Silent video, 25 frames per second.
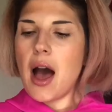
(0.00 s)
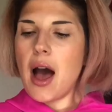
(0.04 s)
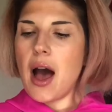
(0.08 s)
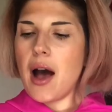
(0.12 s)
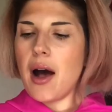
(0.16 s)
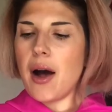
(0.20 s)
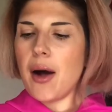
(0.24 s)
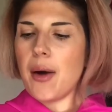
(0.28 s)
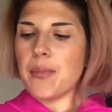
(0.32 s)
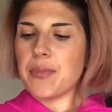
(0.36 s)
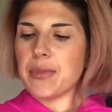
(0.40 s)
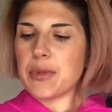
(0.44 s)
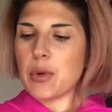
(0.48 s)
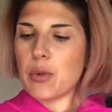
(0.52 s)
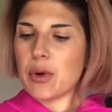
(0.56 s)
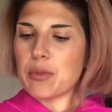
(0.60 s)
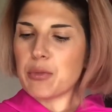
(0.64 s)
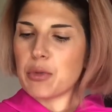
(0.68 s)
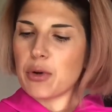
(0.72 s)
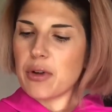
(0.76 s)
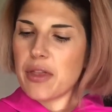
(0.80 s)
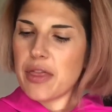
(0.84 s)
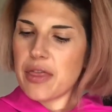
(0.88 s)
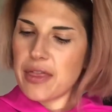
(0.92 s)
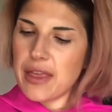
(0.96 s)
One
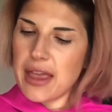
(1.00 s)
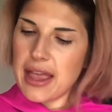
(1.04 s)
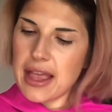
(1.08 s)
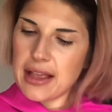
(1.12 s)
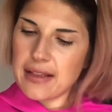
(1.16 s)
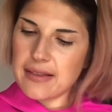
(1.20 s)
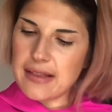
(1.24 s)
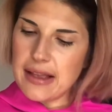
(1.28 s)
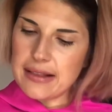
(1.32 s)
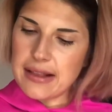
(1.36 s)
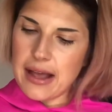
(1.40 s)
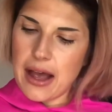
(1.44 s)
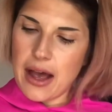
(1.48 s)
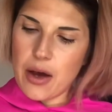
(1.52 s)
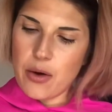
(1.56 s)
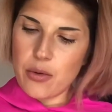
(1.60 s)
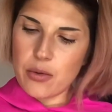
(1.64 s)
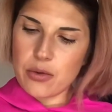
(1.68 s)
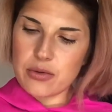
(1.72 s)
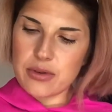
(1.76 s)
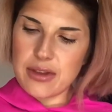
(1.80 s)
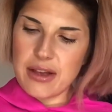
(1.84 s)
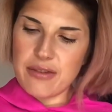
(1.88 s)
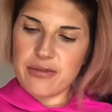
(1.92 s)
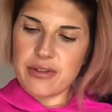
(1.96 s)
more thing that I
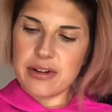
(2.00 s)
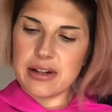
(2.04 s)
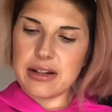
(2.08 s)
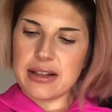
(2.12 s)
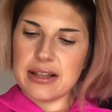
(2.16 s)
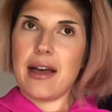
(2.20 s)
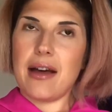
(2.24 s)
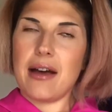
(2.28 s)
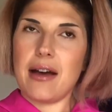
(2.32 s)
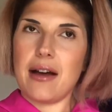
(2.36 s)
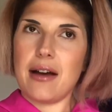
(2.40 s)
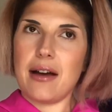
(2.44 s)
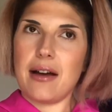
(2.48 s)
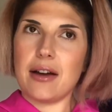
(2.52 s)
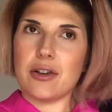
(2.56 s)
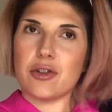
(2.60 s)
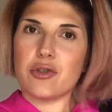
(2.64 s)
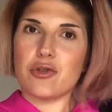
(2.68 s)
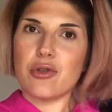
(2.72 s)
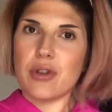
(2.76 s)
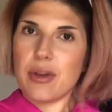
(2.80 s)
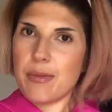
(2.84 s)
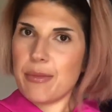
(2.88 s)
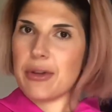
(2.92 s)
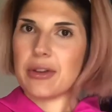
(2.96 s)
would definitely
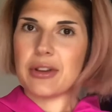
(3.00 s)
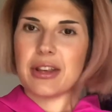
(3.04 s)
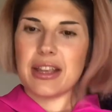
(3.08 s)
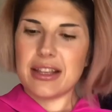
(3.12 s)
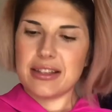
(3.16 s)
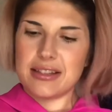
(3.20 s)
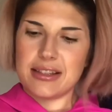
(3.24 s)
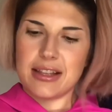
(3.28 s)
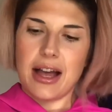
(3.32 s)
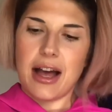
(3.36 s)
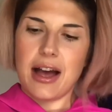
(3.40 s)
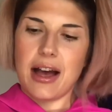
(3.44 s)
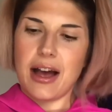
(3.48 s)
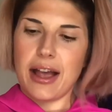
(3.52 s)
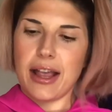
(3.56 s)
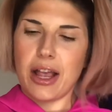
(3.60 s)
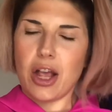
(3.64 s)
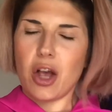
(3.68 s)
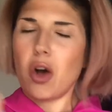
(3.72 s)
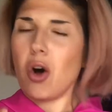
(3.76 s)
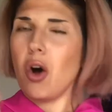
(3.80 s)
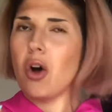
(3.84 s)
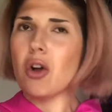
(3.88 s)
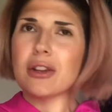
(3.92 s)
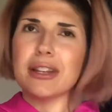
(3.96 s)
attribute its
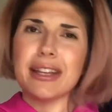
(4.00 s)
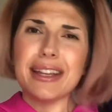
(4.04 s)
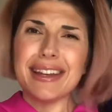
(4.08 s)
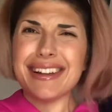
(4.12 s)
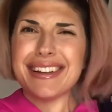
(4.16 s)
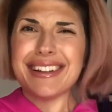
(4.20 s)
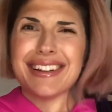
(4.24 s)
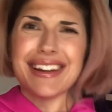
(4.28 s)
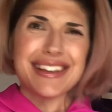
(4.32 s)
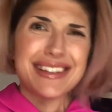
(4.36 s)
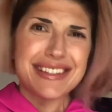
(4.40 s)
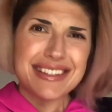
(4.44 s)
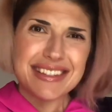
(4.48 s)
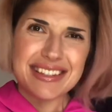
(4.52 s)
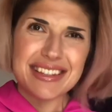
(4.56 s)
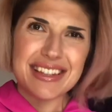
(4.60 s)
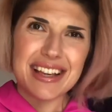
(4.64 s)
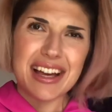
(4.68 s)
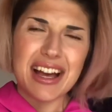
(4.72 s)
iconicness,